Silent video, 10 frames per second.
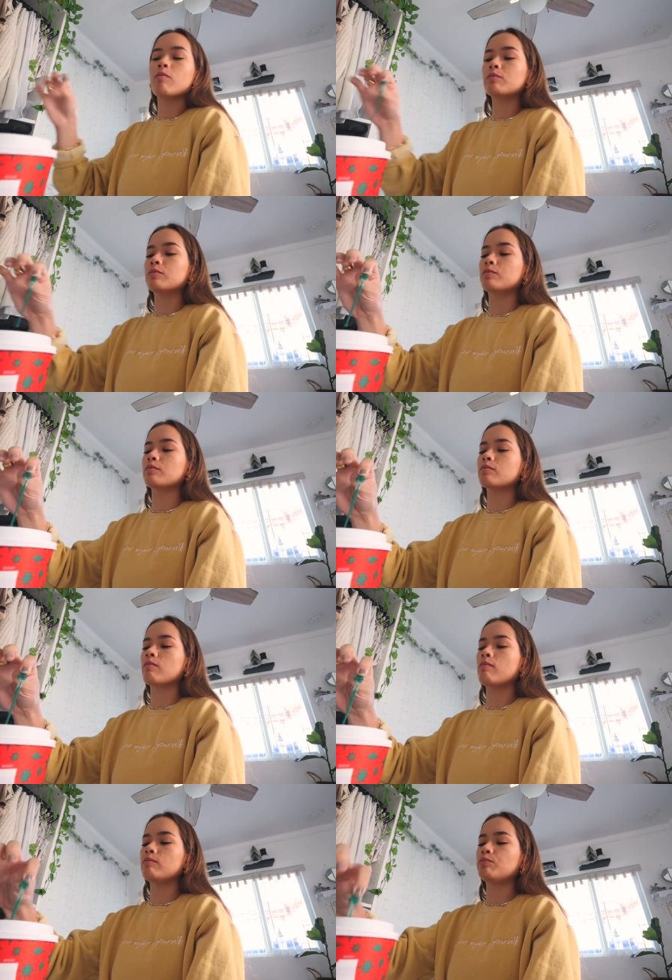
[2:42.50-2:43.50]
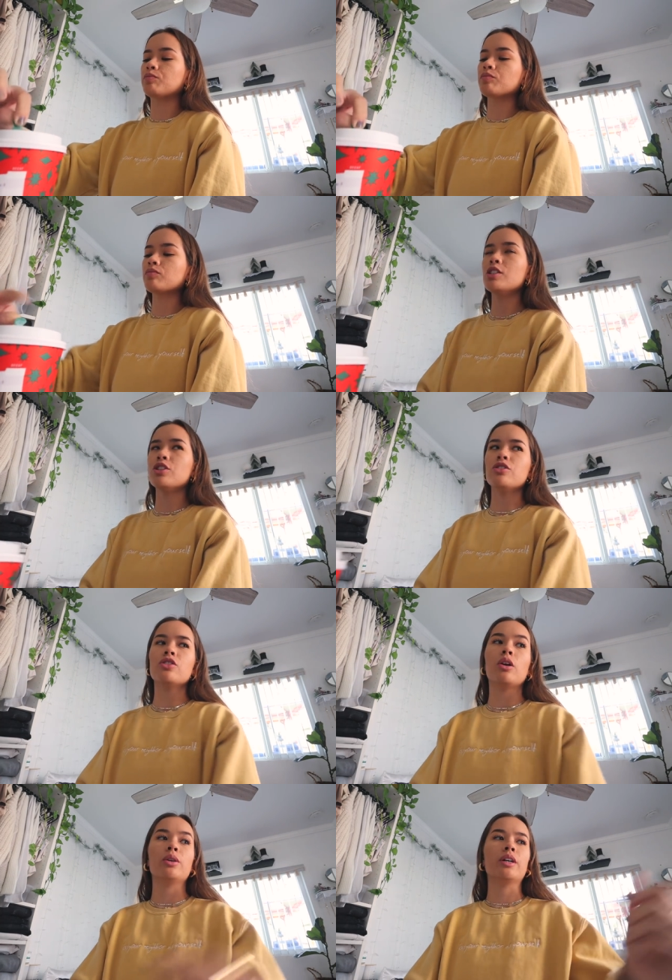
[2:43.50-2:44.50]
Mm.
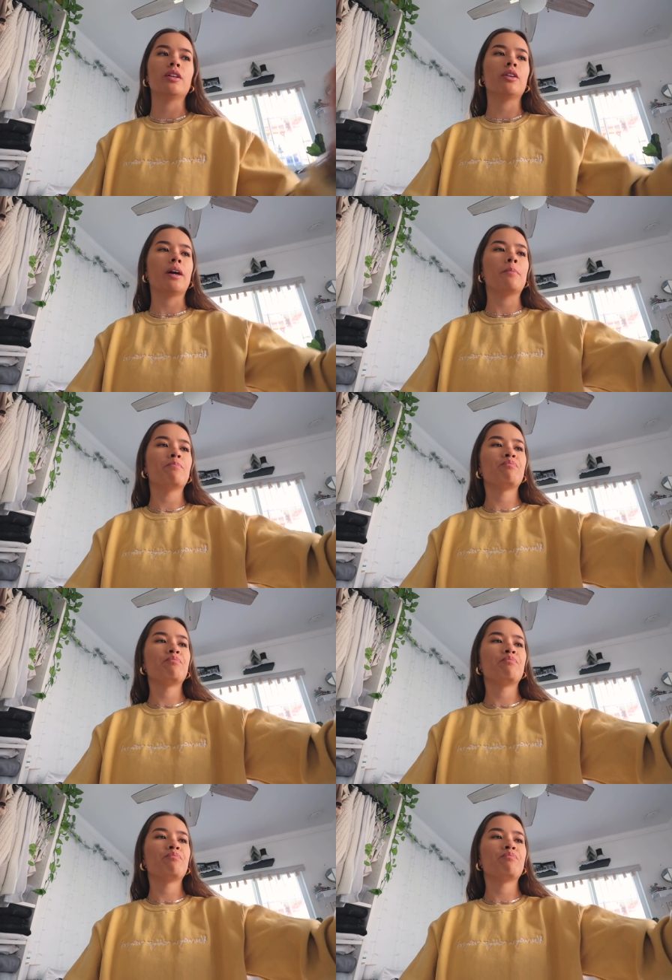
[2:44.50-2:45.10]
So good. Okay.